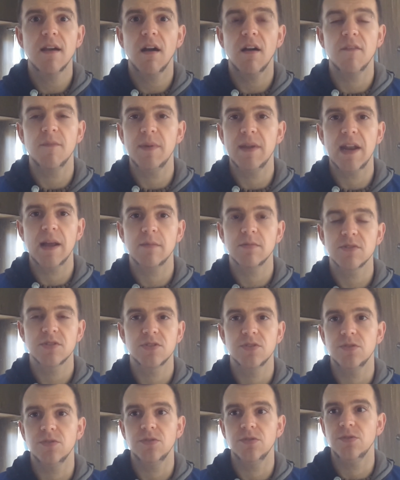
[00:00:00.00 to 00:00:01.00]
I've been able
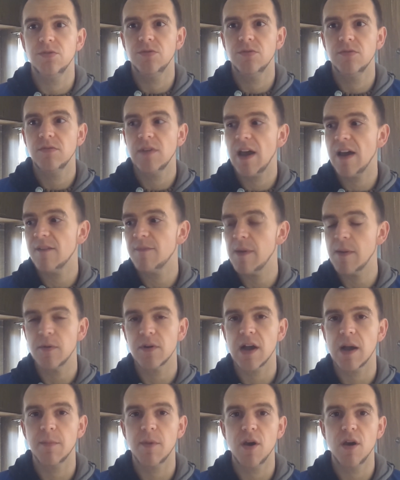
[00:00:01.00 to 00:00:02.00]
to have people
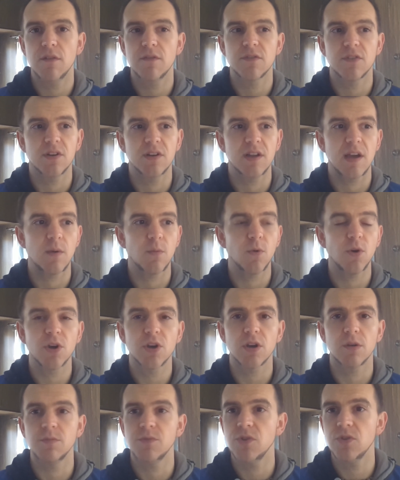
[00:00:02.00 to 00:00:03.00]
come over and
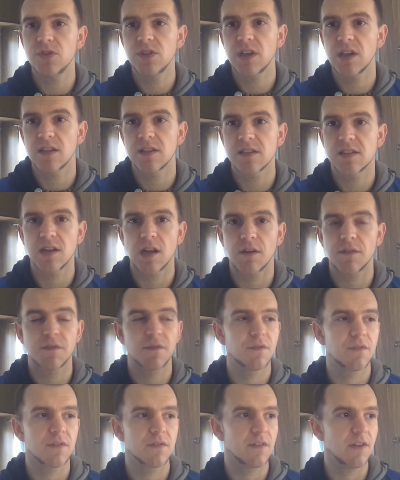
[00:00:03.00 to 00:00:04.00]
work on music and
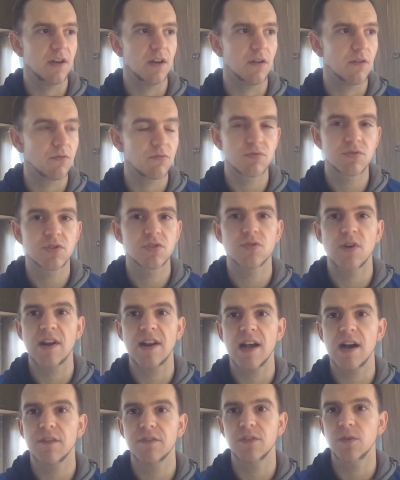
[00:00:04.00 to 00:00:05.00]
stuff,
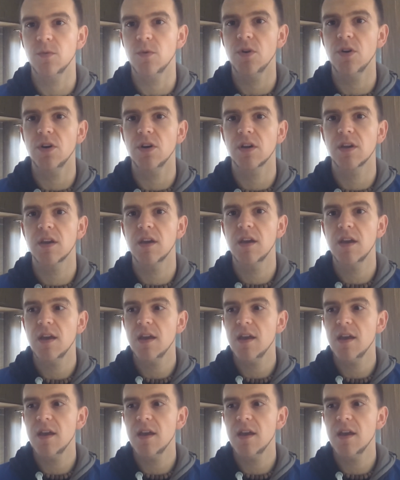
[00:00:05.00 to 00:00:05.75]
straight after work.